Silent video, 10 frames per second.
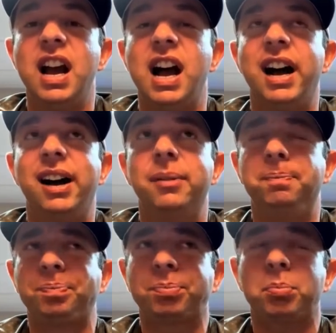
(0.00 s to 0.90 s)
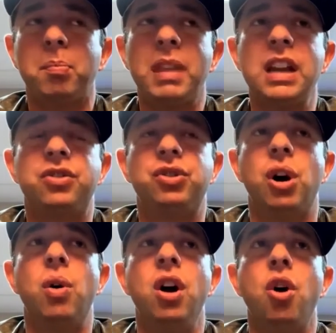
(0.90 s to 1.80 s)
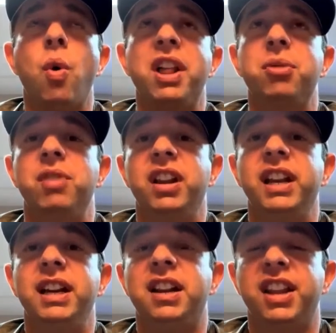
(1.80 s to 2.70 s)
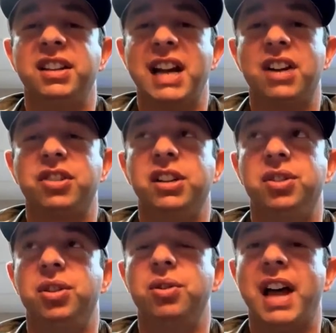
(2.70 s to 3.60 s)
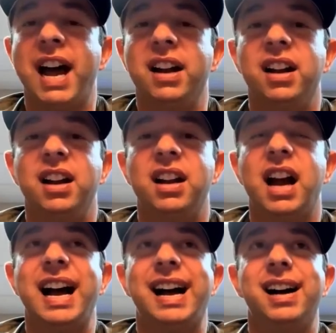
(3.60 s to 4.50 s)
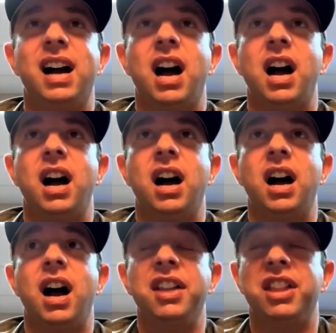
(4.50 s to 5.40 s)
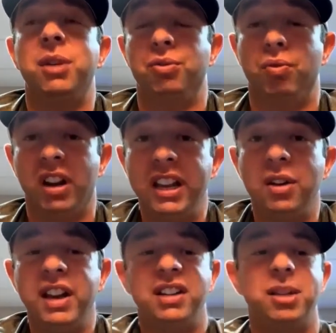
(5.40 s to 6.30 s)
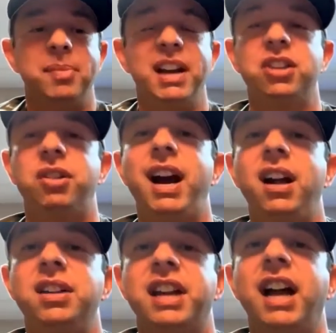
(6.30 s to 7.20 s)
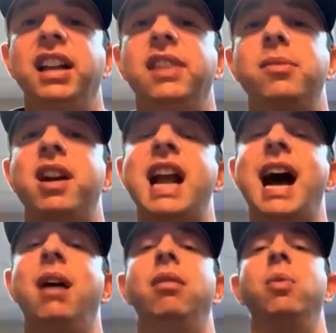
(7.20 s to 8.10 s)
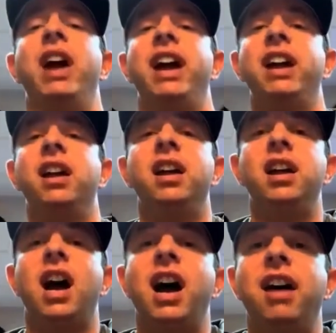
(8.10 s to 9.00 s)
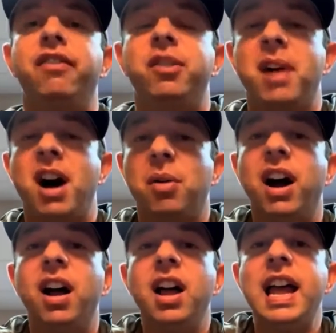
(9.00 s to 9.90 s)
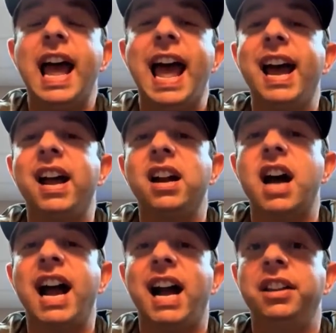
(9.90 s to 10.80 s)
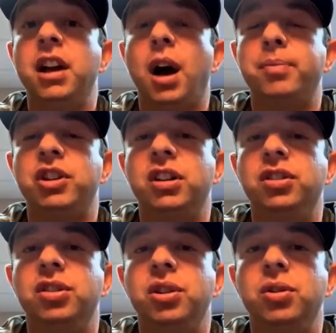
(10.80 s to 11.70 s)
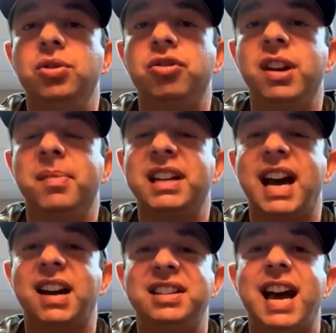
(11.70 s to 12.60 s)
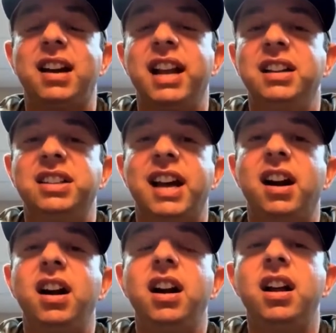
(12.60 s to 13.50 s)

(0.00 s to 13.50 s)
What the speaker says: Uh, so one of the really neat things actually too that uh, I think was really unique to being in the trial is I live about an hour away from Ottawa, and I had the option to do treatment at a satellite center